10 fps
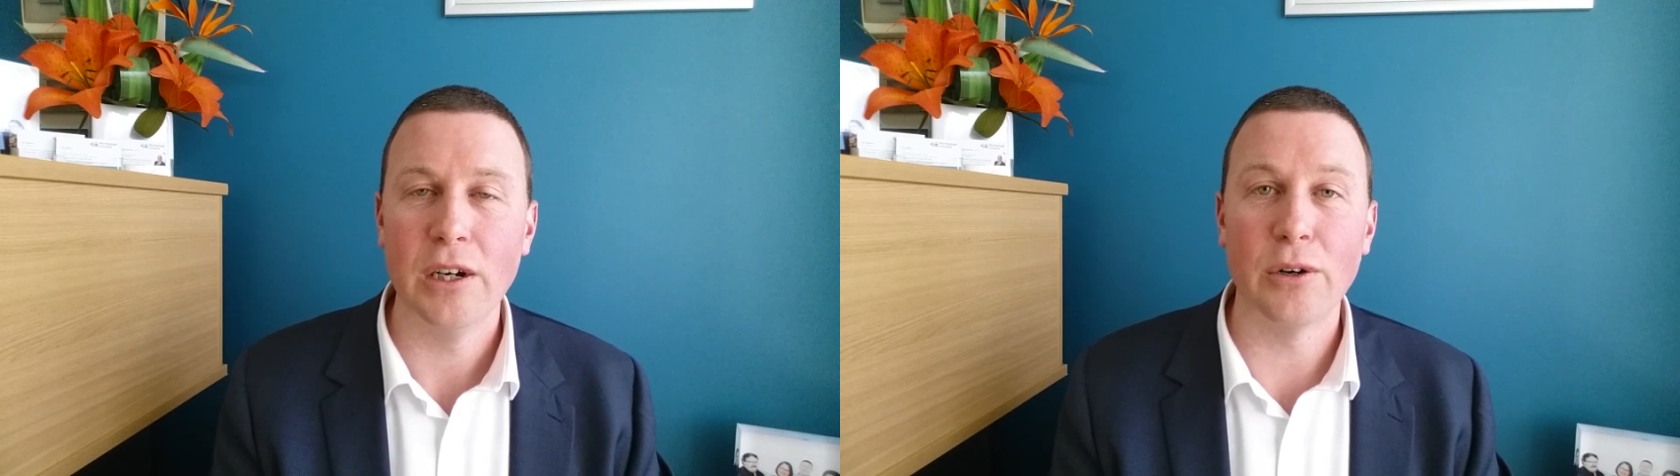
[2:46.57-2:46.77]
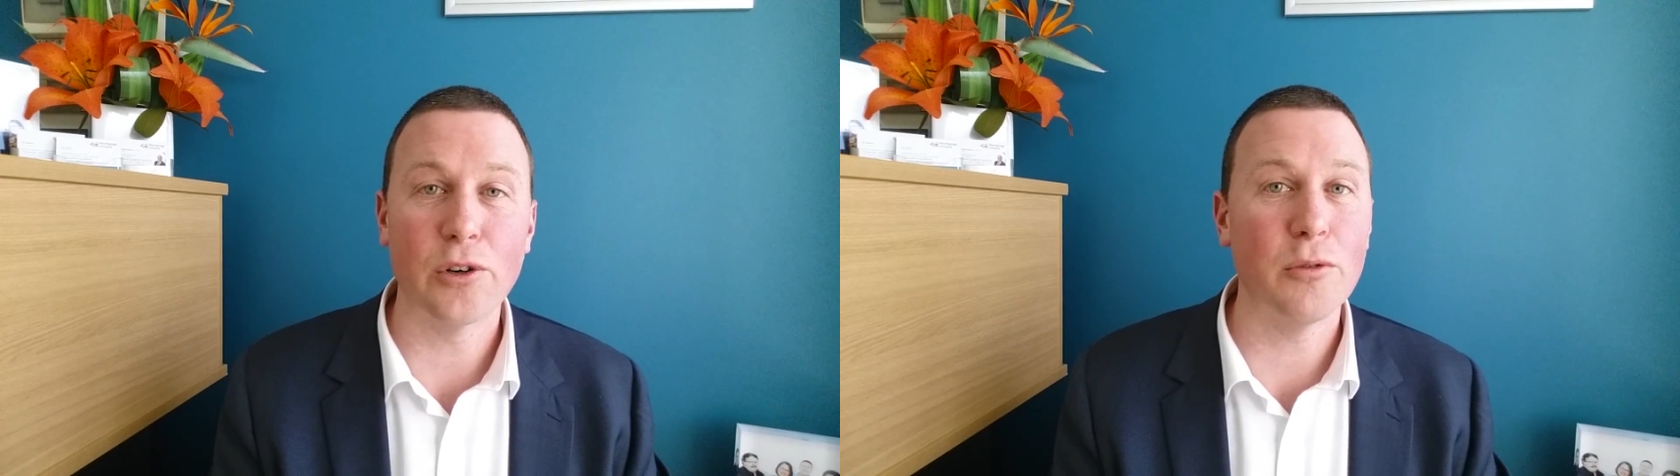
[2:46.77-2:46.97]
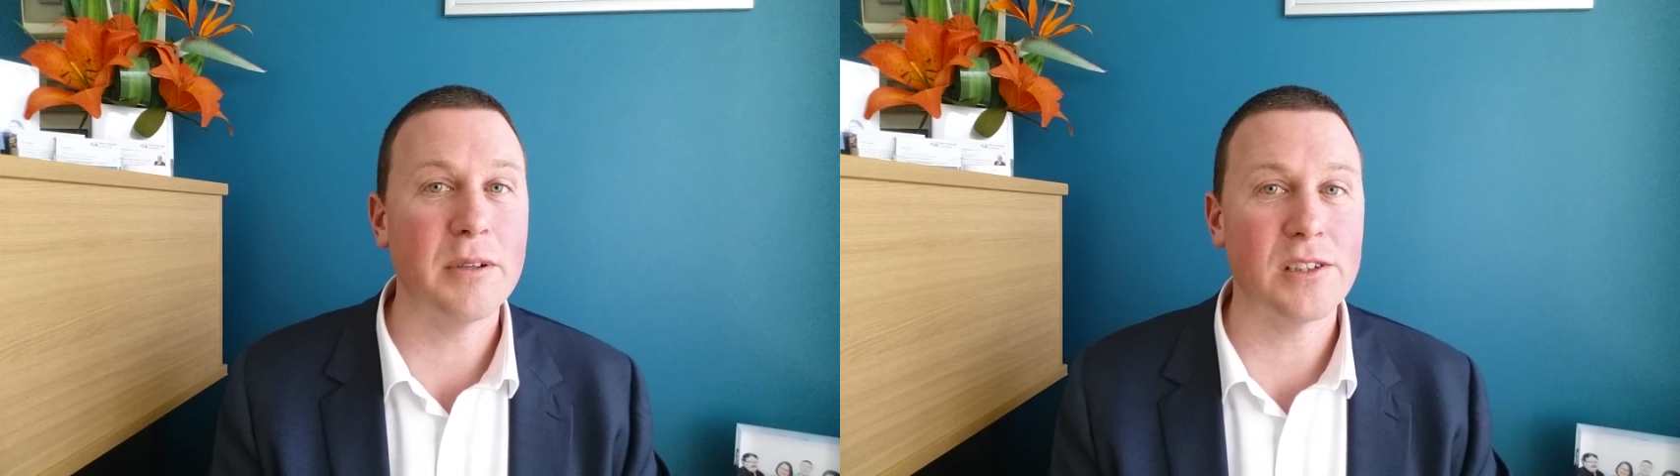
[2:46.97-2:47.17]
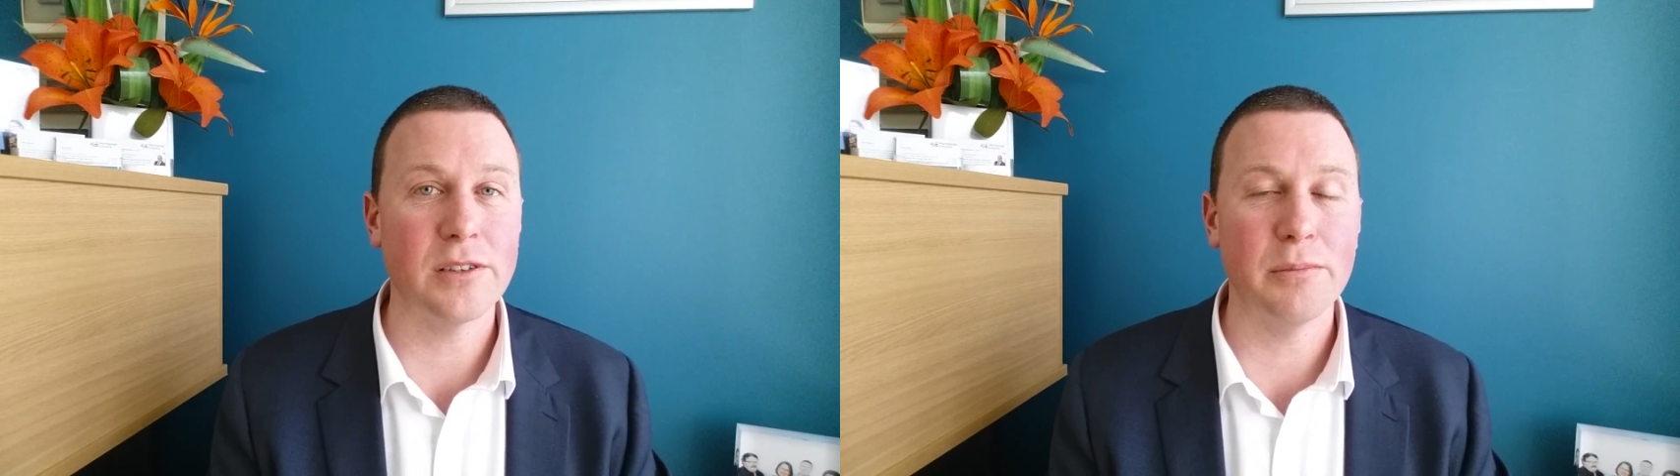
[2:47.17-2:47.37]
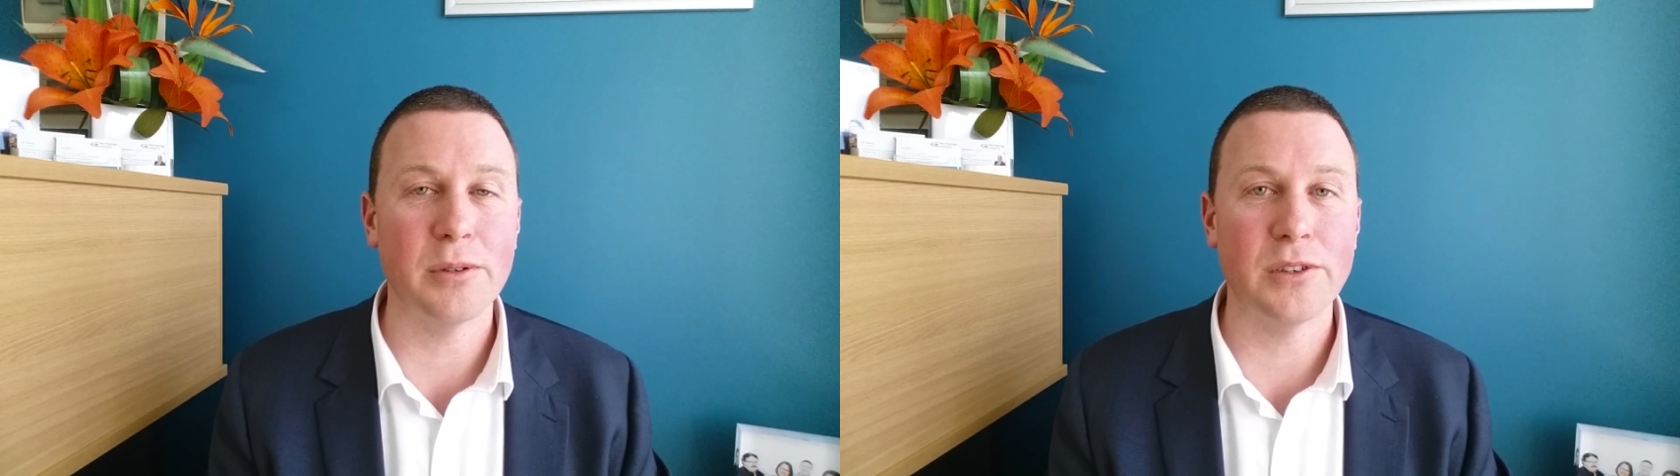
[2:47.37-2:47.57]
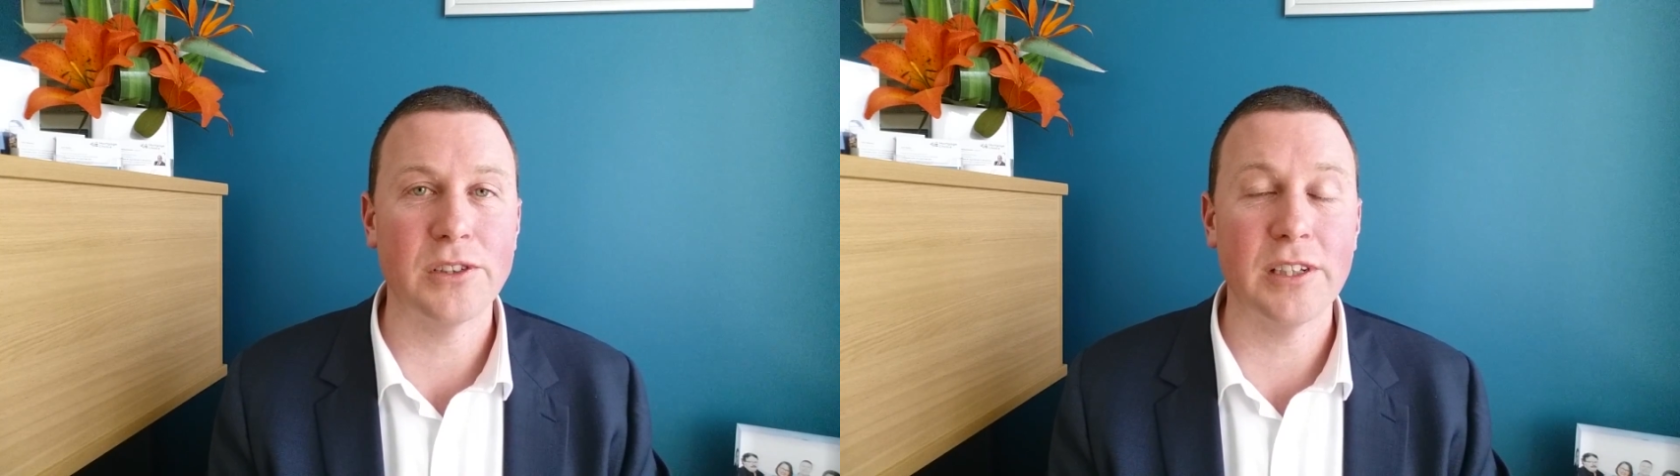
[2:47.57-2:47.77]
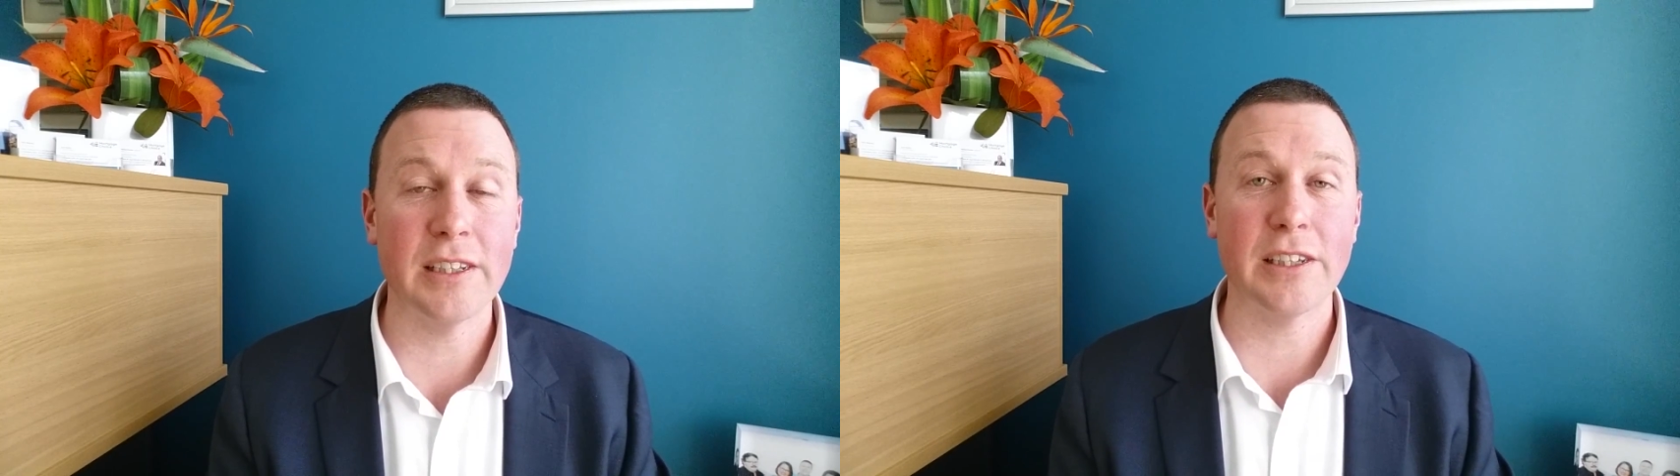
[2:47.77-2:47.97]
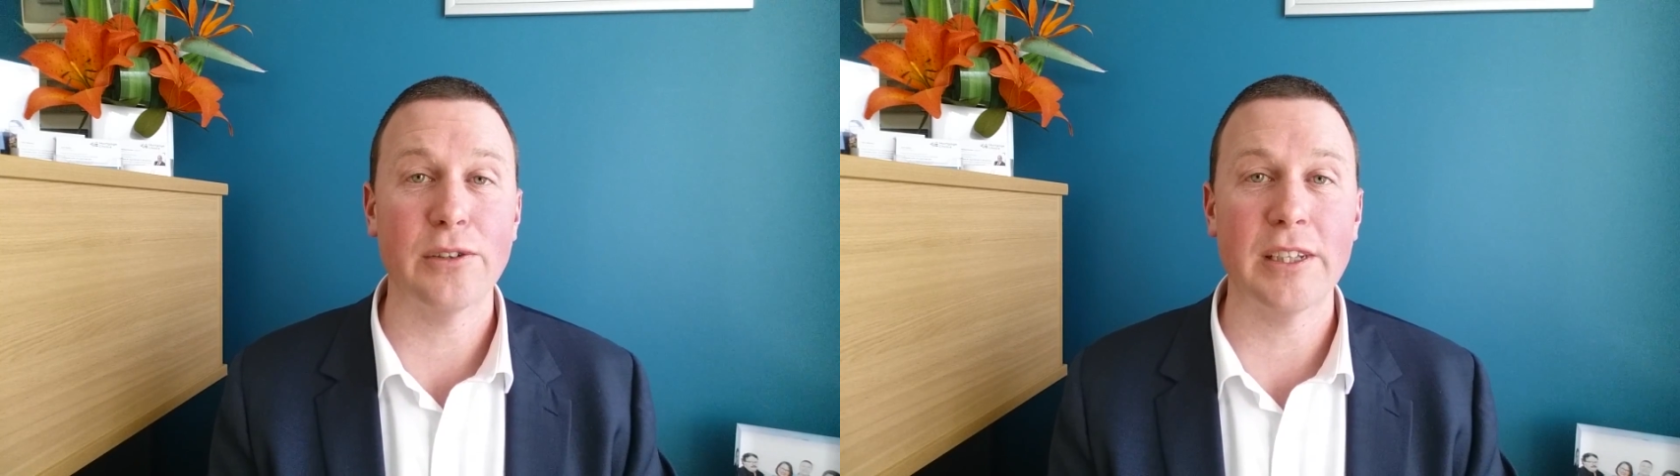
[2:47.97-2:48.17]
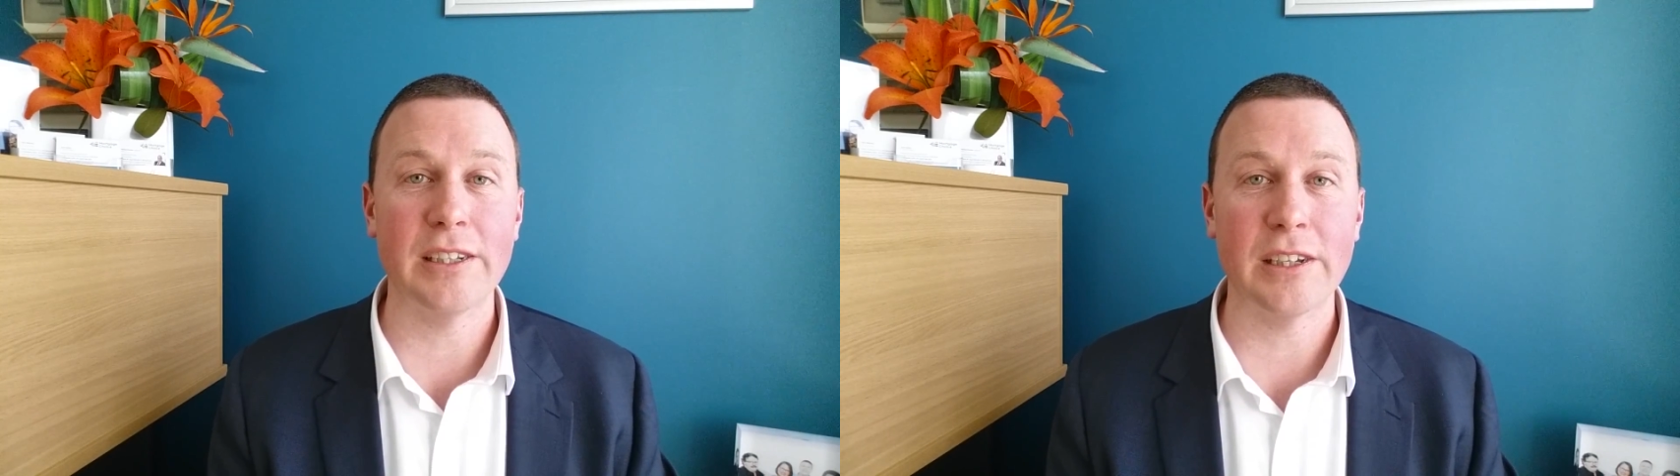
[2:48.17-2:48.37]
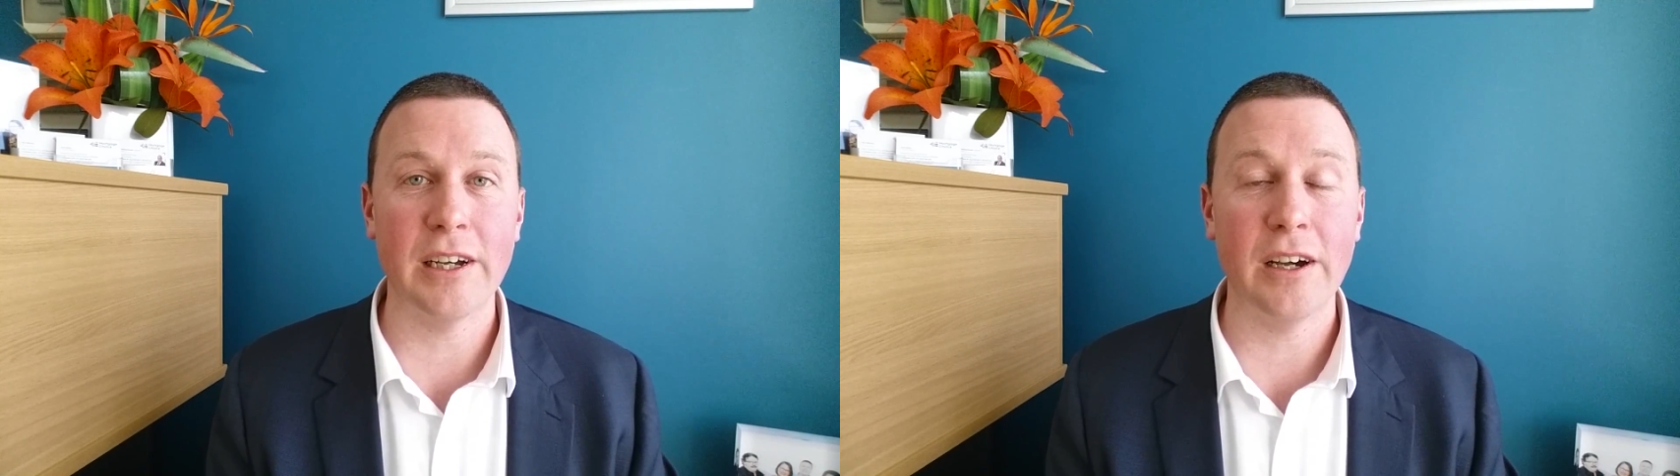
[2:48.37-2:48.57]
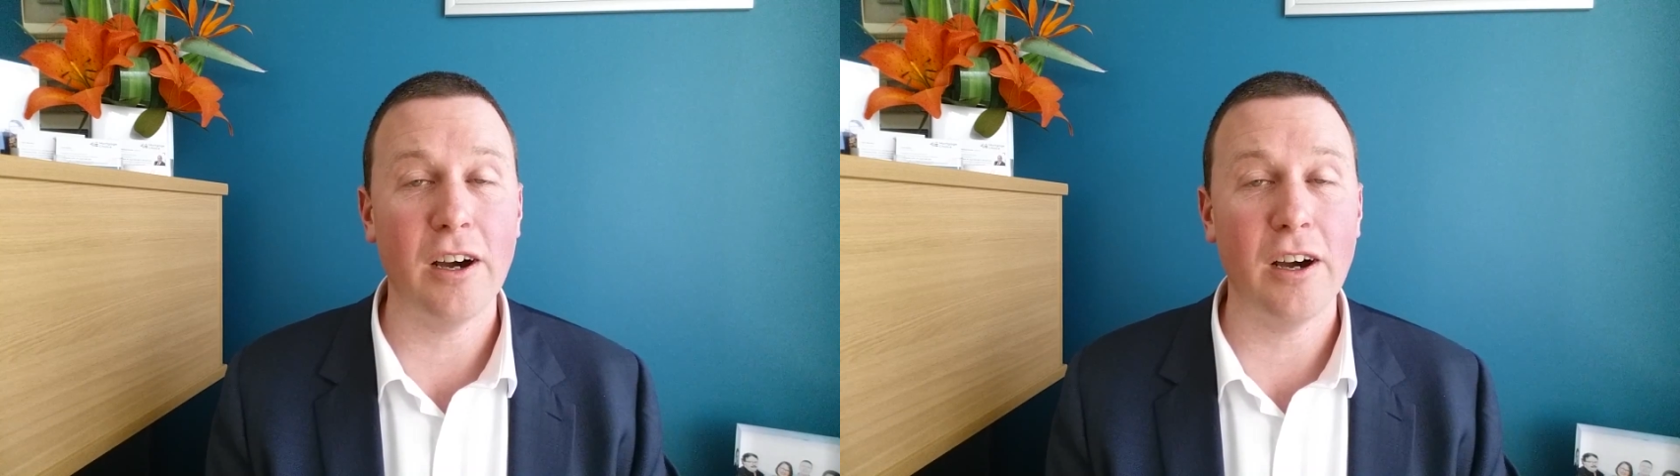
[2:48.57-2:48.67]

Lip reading: or it could be as simple as telling your lender,